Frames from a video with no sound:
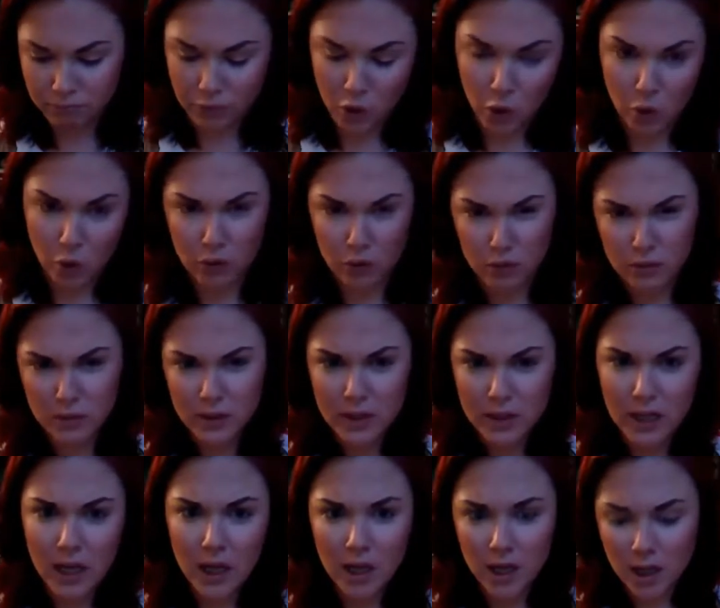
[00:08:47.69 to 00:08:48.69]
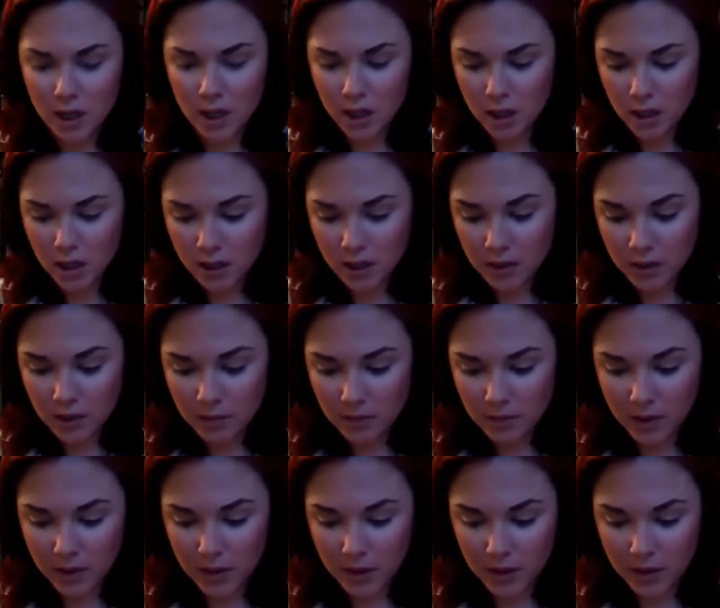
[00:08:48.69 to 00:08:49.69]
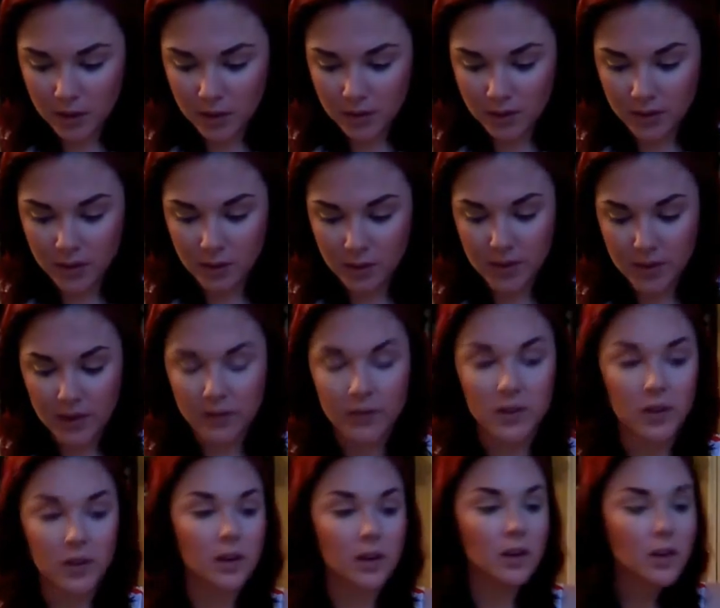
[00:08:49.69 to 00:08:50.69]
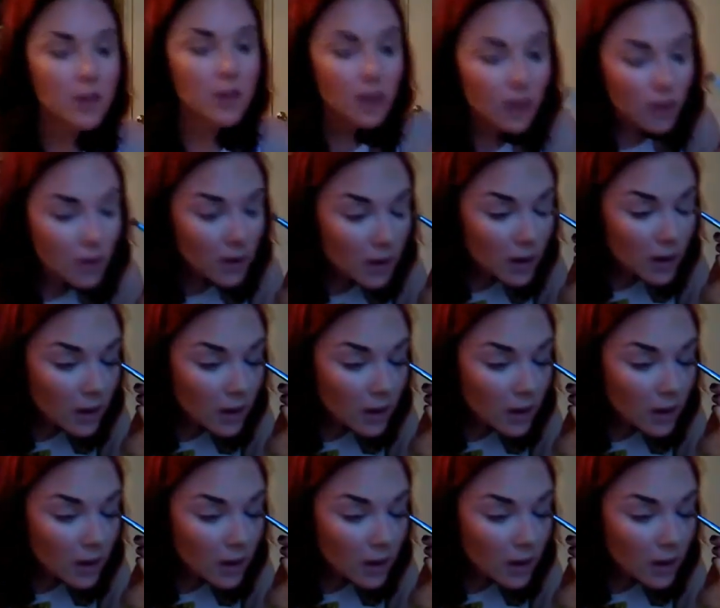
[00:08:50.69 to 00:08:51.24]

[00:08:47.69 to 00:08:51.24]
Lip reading: gold color, I'm going to do a little bit of a darker gold.